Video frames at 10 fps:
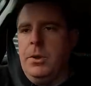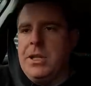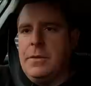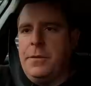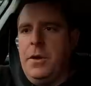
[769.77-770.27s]
put
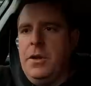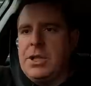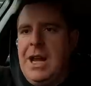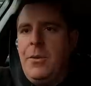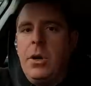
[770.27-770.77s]
it into
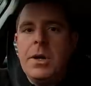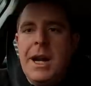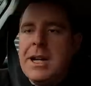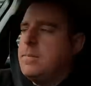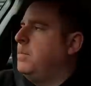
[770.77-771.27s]
first now. We've got a
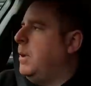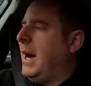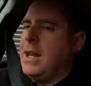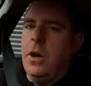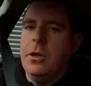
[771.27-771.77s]
nice
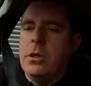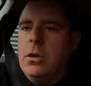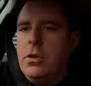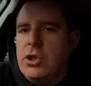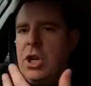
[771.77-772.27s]
bite on the
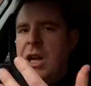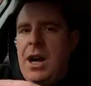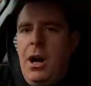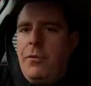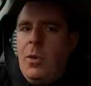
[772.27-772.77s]
clutch,
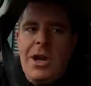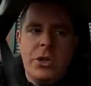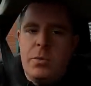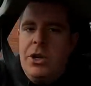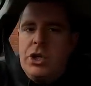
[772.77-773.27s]
halfway,
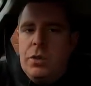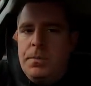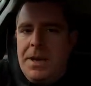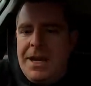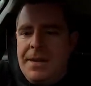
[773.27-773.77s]
just where it
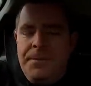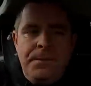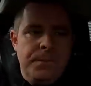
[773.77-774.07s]
should be.